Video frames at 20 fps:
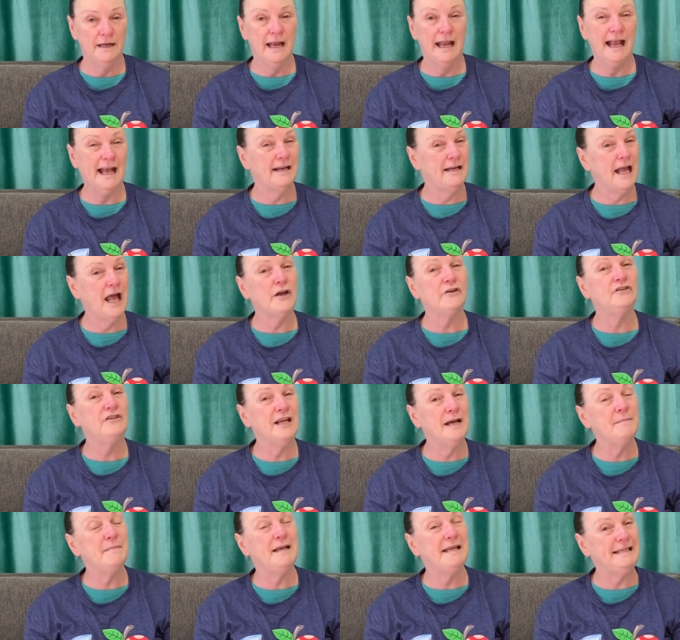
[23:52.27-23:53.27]
and how
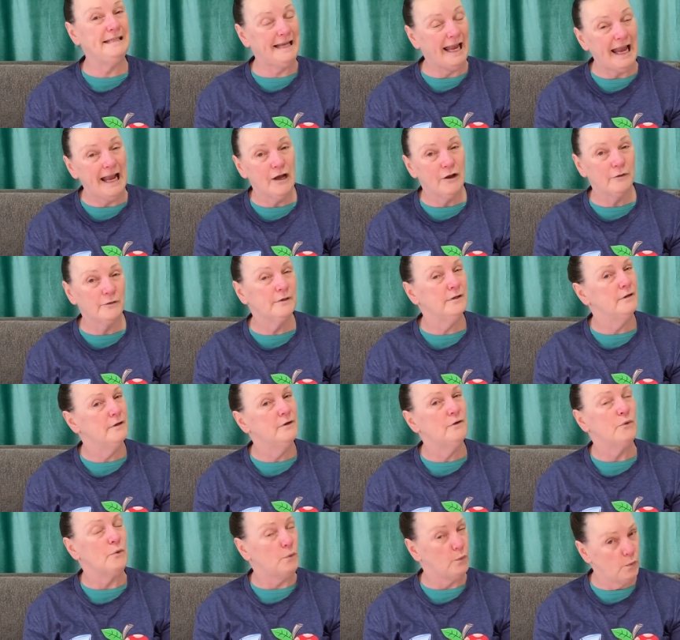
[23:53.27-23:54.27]
dummy down
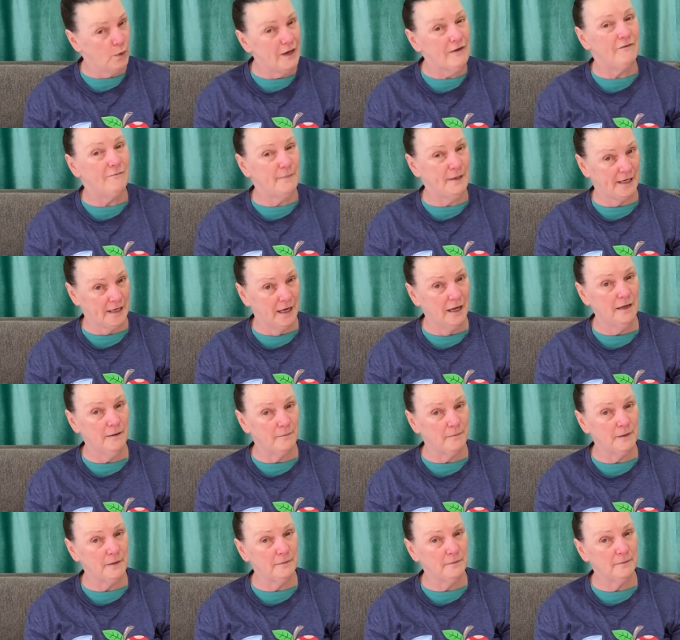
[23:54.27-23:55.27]
we've become